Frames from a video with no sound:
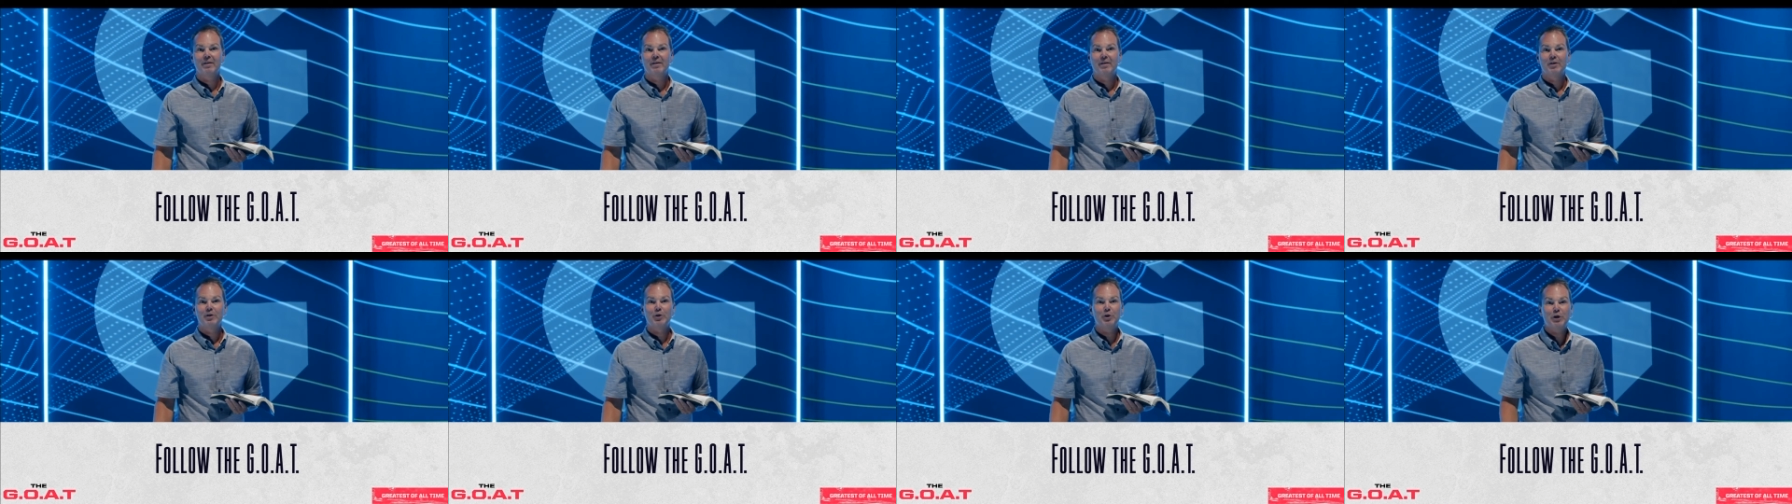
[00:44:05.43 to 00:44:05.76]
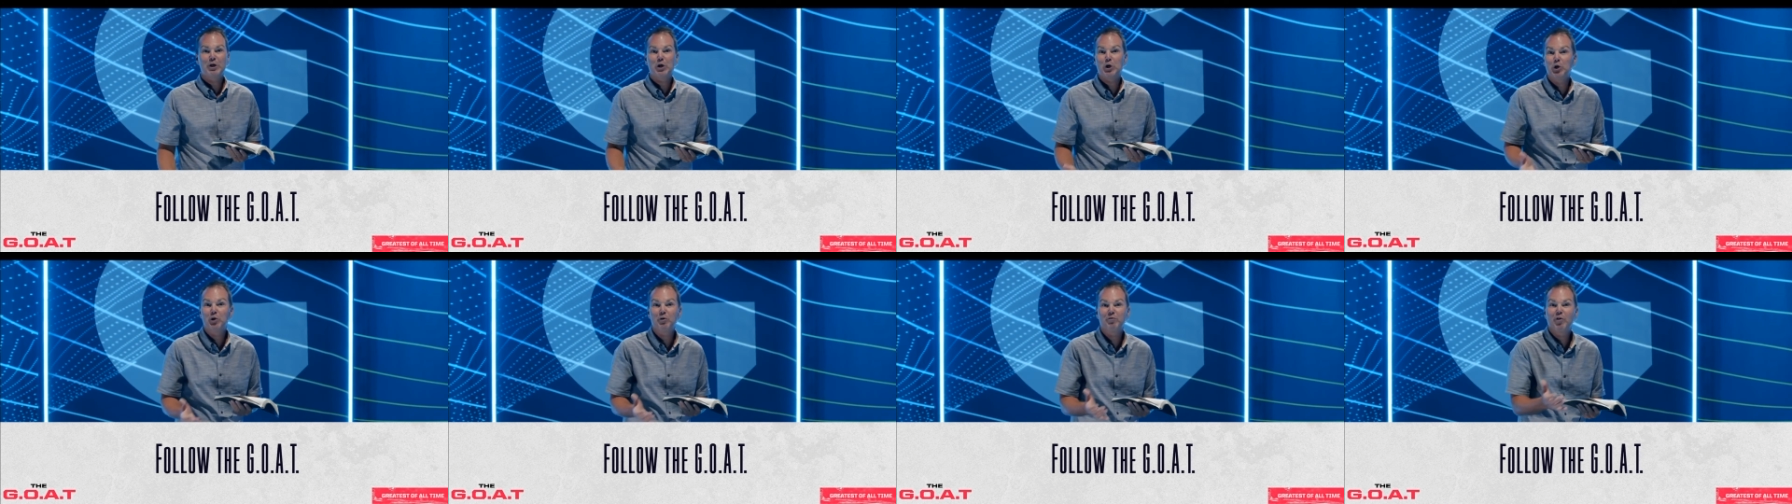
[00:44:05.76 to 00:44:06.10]
you know, he
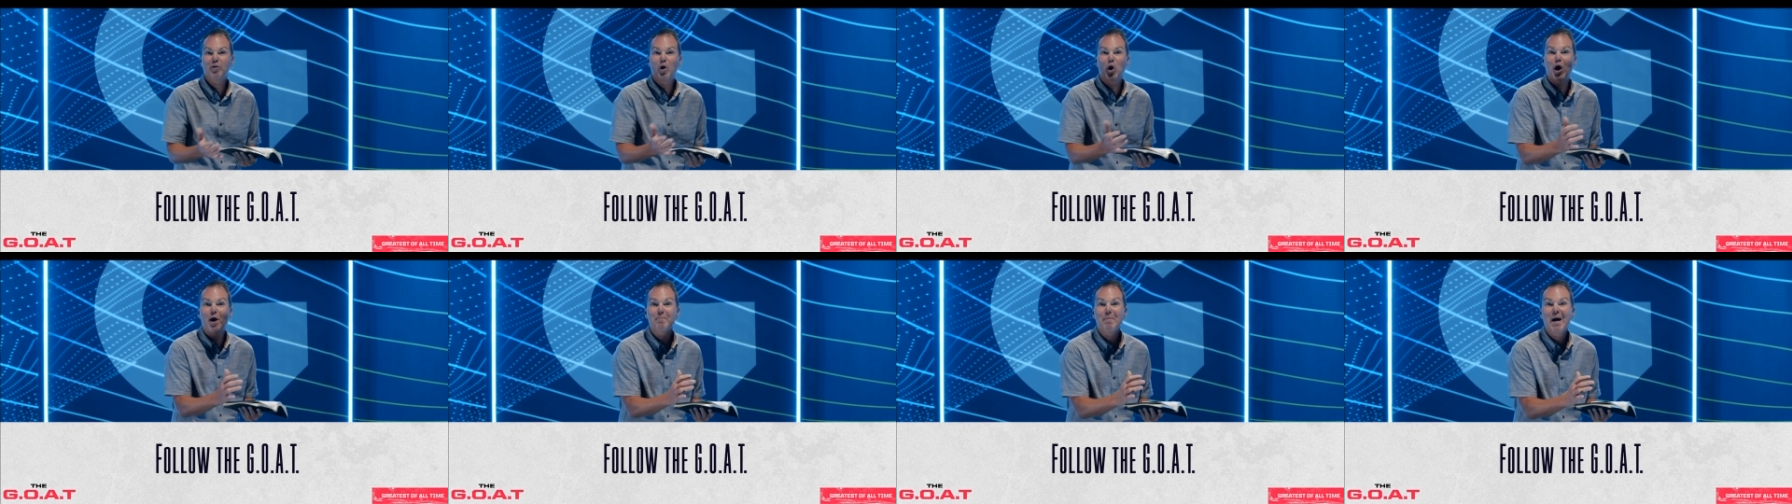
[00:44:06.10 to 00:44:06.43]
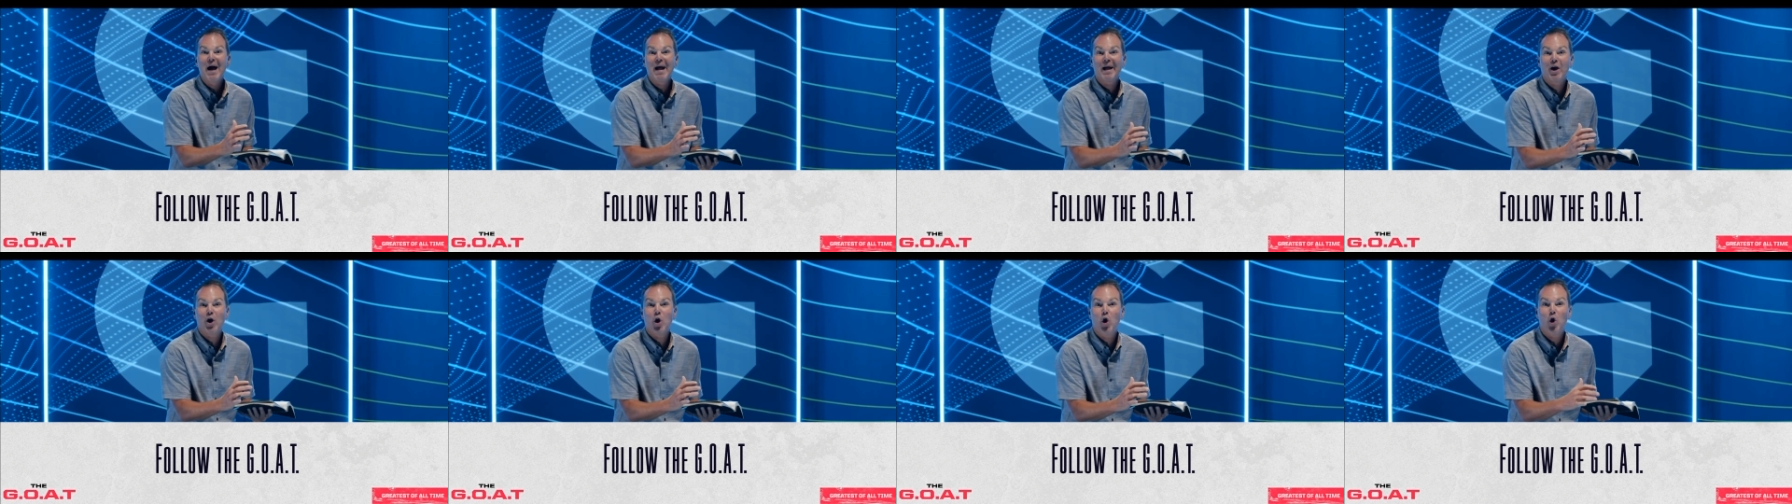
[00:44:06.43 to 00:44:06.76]
could have gone
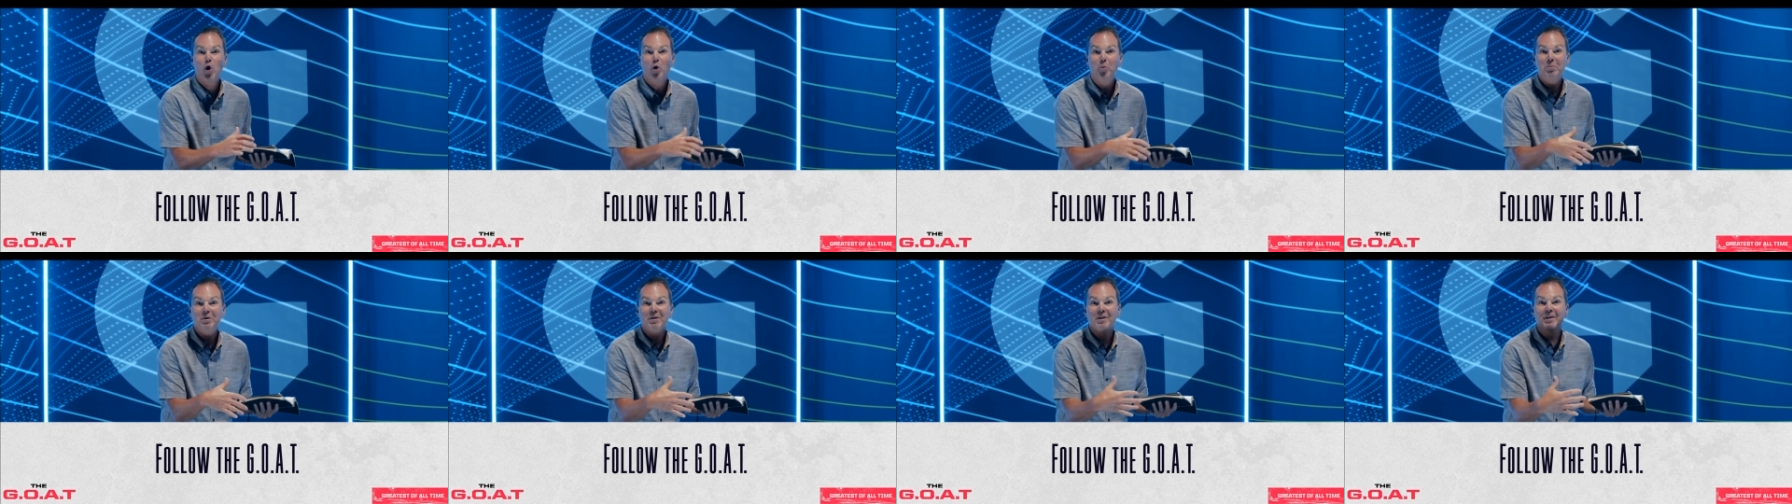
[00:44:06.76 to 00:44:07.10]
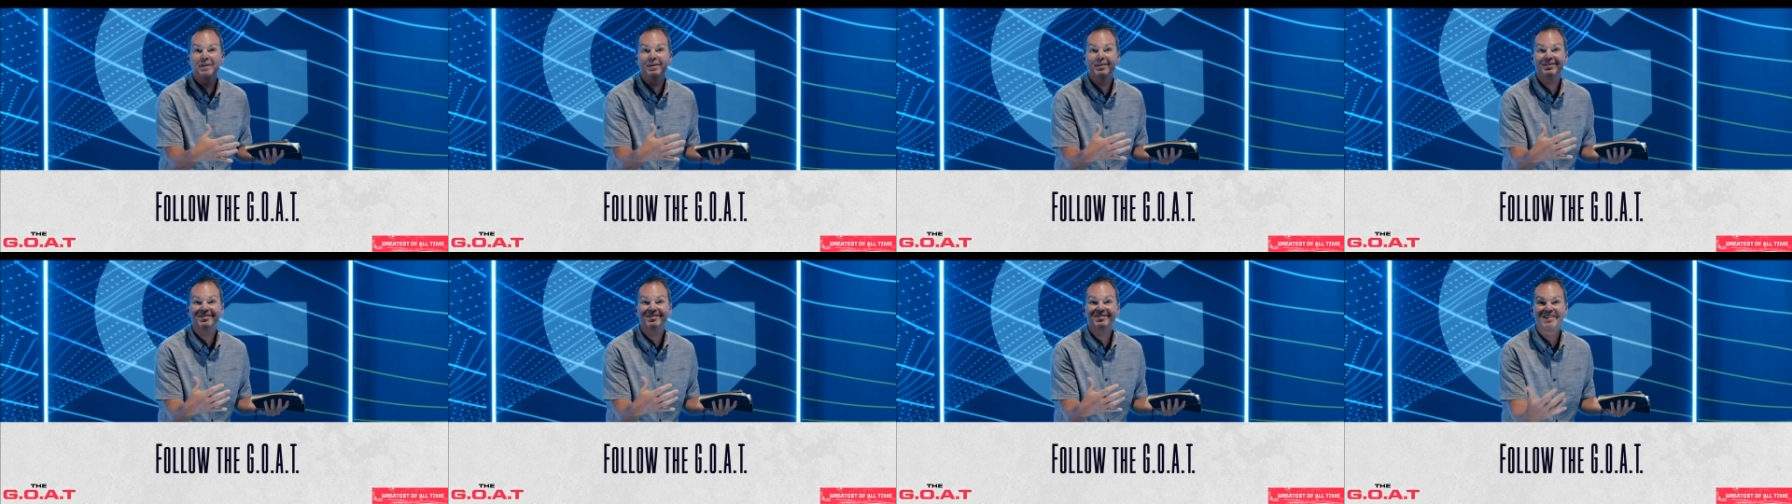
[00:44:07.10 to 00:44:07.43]
back home and
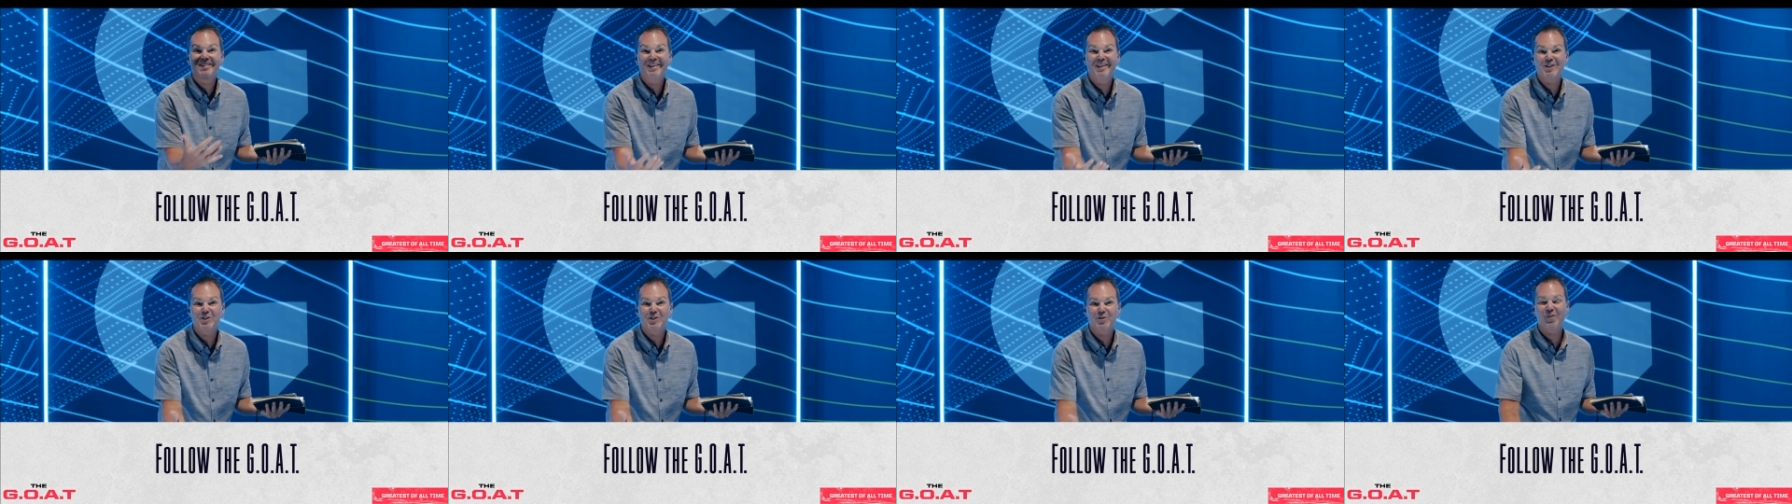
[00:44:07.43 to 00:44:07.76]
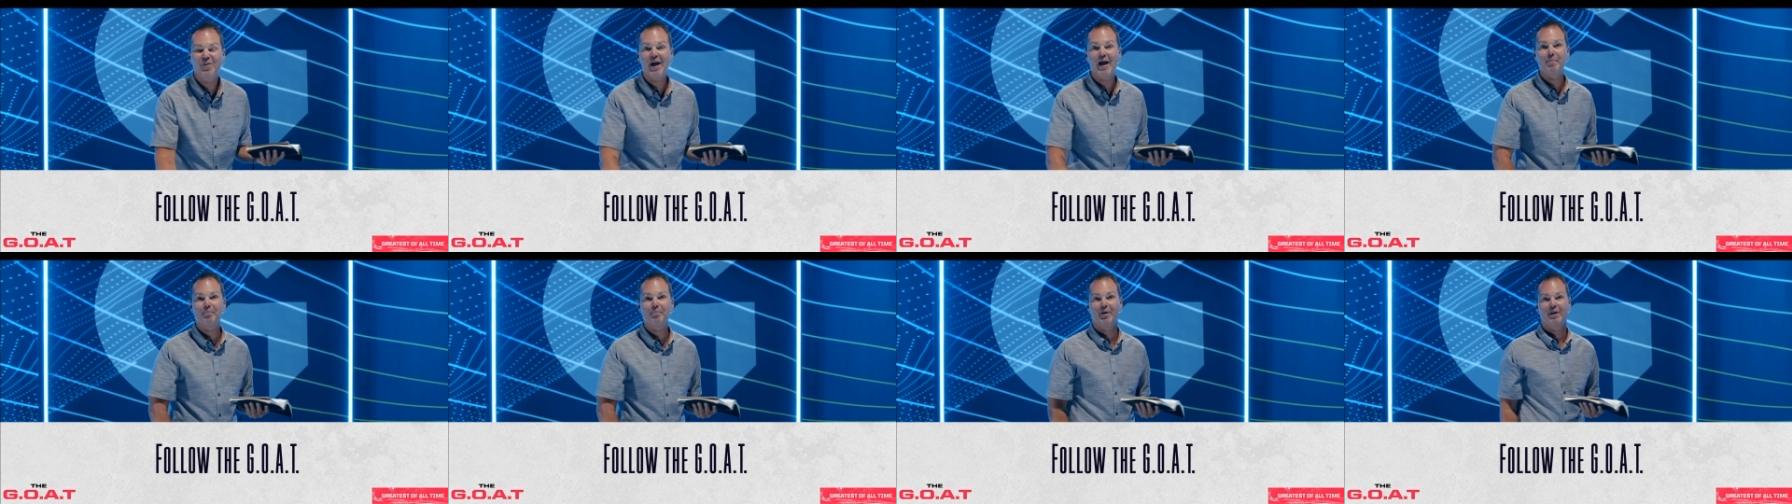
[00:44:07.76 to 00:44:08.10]
seen his
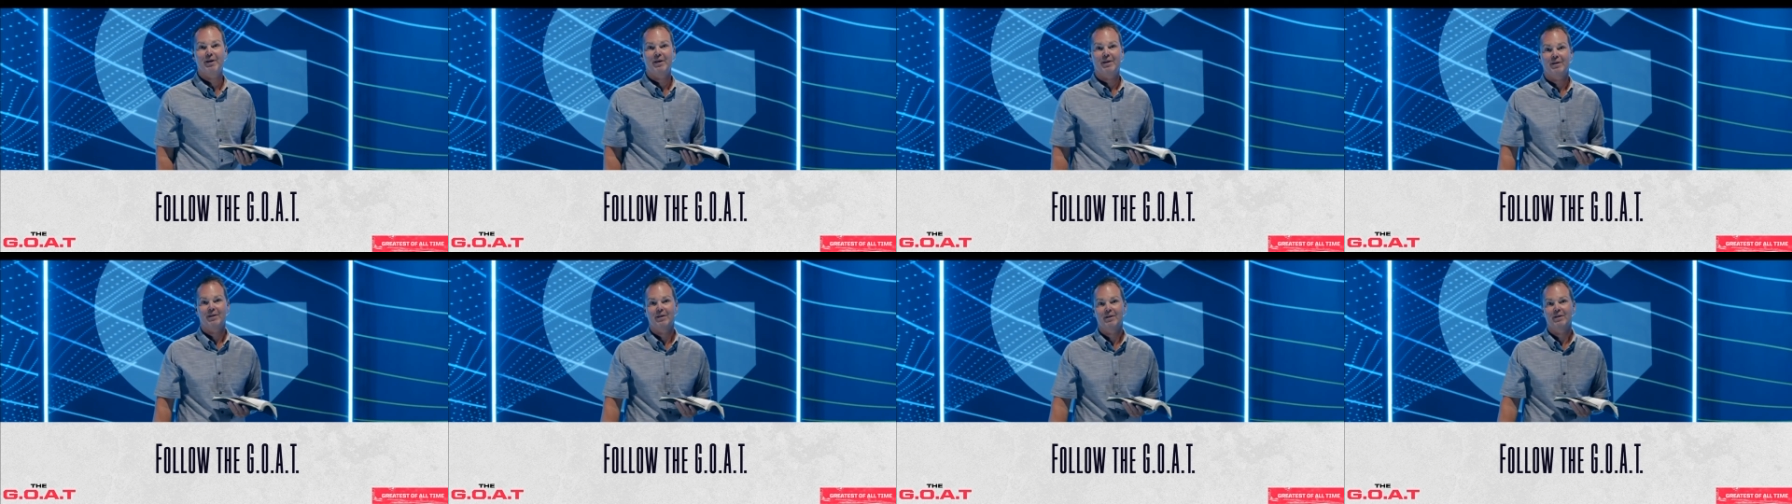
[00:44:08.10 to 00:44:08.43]
family.